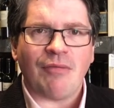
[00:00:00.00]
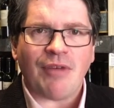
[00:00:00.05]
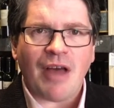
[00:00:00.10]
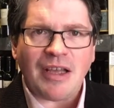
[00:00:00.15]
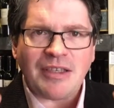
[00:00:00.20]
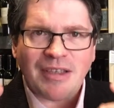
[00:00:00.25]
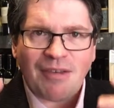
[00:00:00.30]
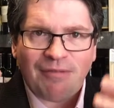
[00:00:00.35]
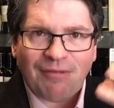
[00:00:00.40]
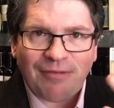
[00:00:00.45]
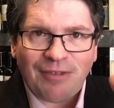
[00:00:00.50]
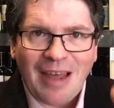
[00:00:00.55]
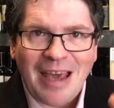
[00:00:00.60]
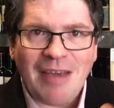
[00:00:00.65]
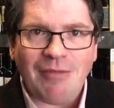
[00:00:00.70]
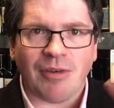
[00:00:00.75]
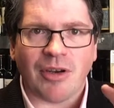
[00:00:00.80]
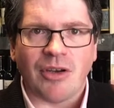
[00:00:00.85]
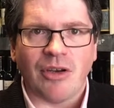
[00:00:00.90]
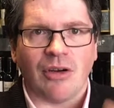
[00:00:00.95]
as a
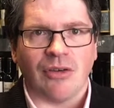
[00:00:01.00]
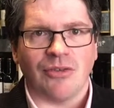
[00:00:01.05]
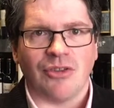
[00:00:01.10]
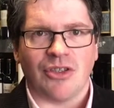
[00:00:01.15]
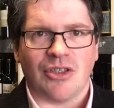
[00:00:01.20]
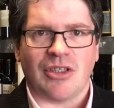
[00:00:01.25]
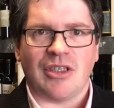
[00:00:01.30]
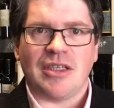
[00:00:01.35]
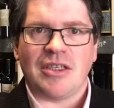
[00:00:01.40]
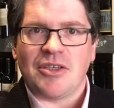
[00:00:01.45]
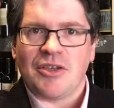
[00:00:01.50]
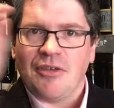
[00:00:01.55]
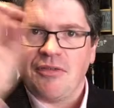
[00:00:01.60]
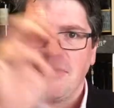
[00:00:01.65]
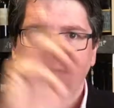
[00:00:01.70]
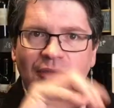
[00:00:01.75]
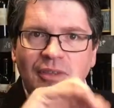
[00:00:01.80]
flavor, not just this sort of